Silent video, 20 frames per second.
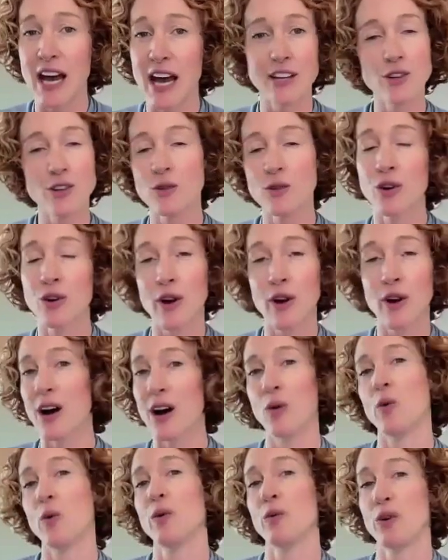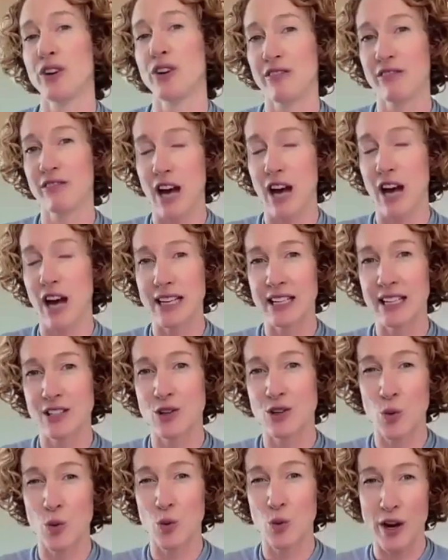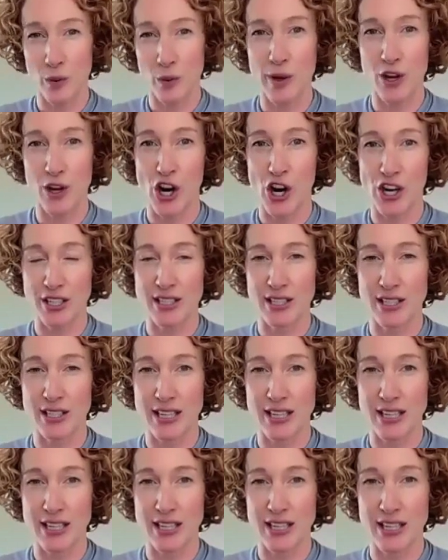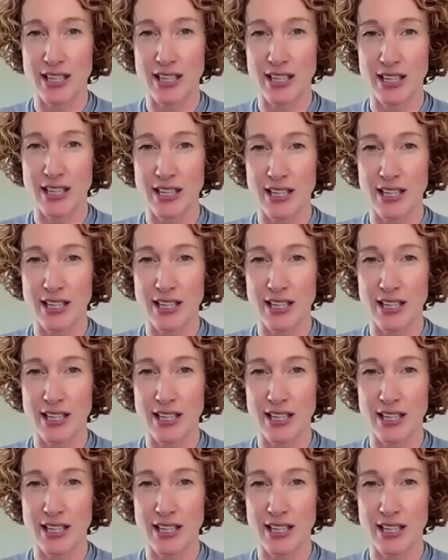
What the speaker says: I don't know how we would have gotten to where we are today.